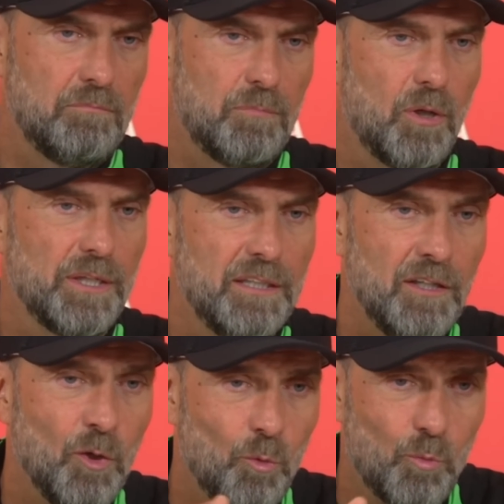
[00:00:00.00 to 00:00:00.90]
boy
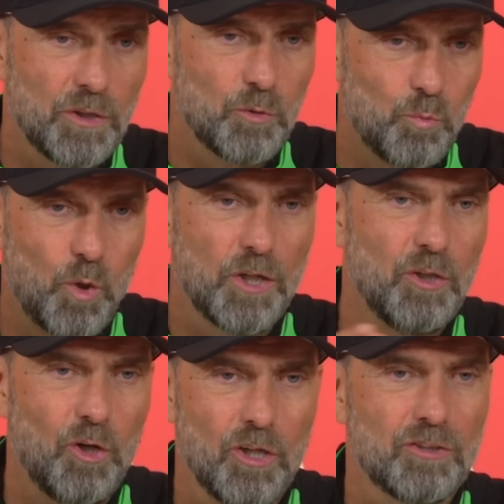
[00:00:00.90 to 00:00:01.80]
wanted one
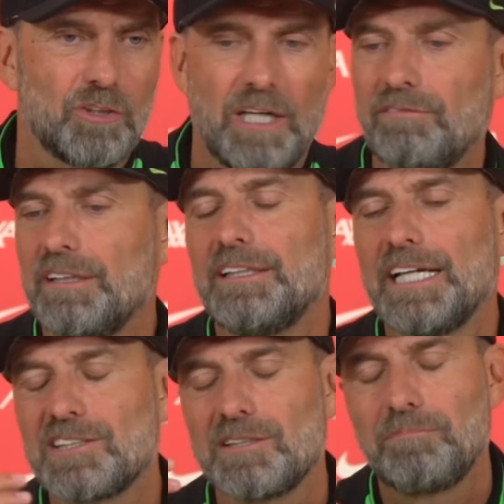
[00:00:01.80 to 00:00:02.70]
autograph, and
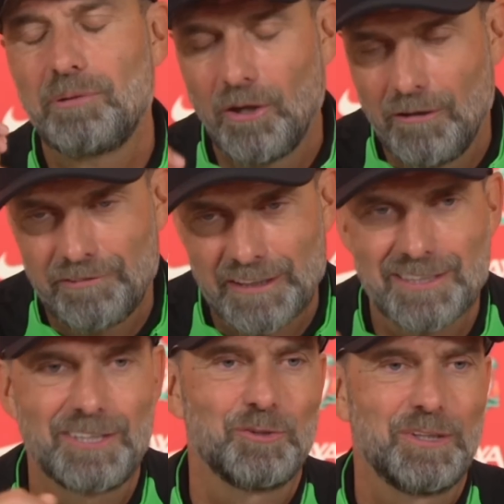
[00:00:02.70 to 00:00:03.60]
that's the perfect
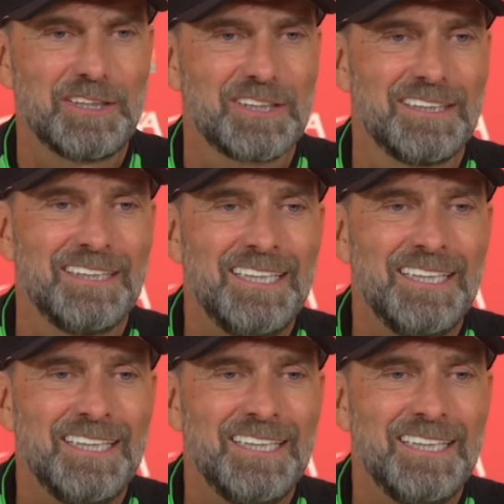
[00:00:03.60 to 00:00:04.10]
situation.